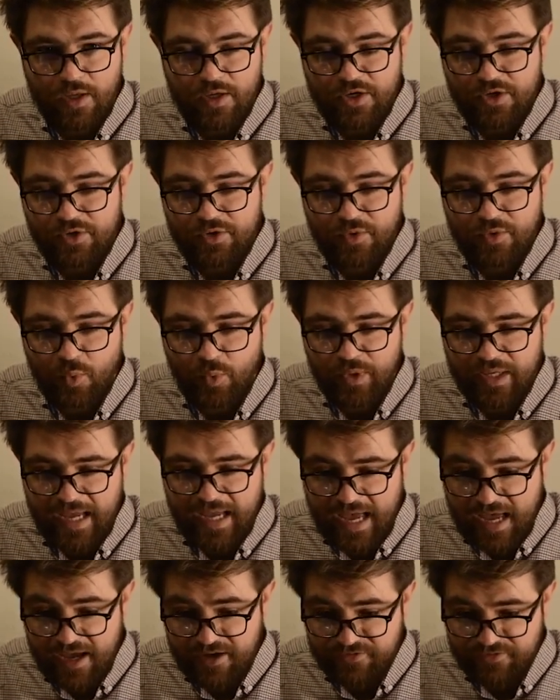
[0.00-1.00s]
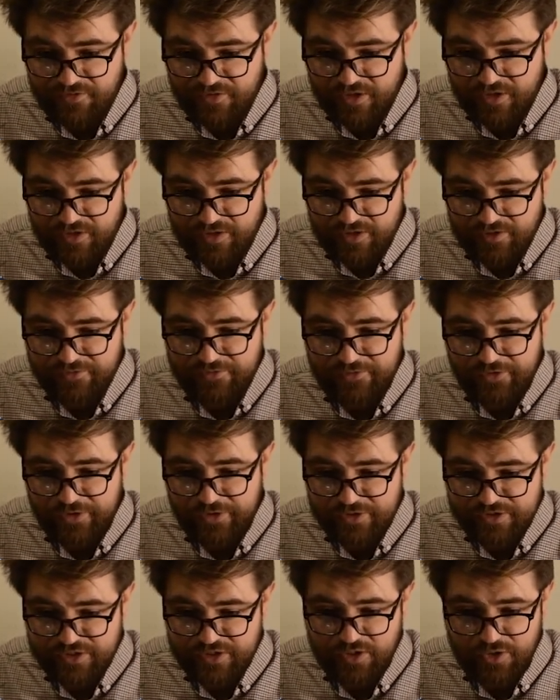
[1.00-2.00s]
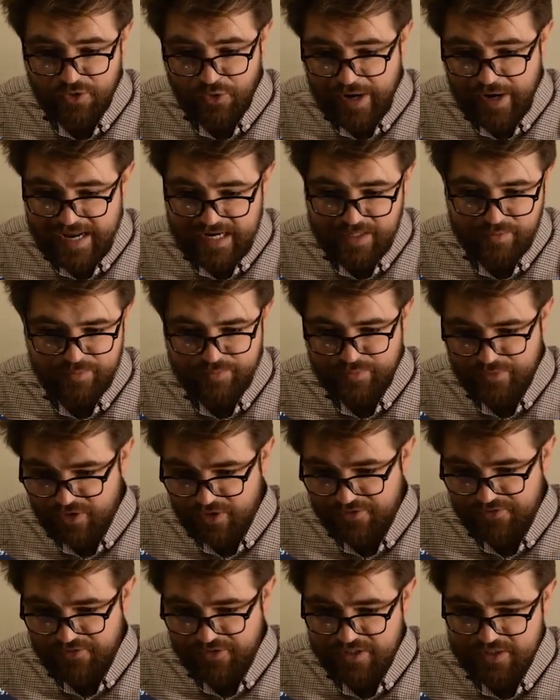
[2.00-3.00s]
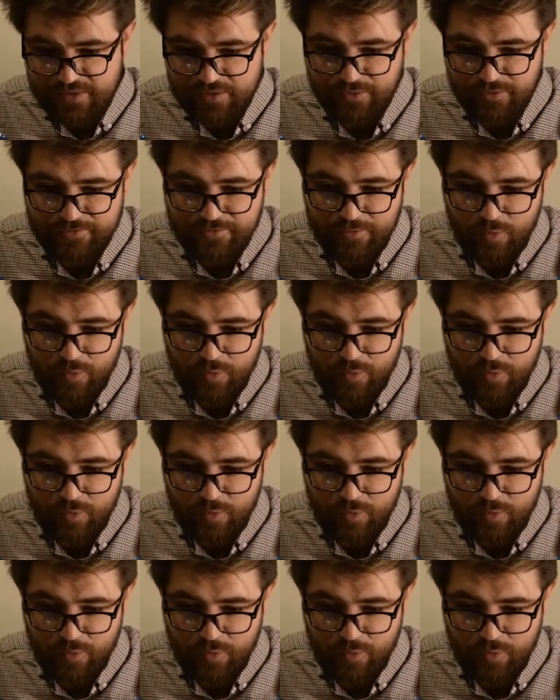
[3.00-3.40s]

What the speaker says: Here we have our first great profit of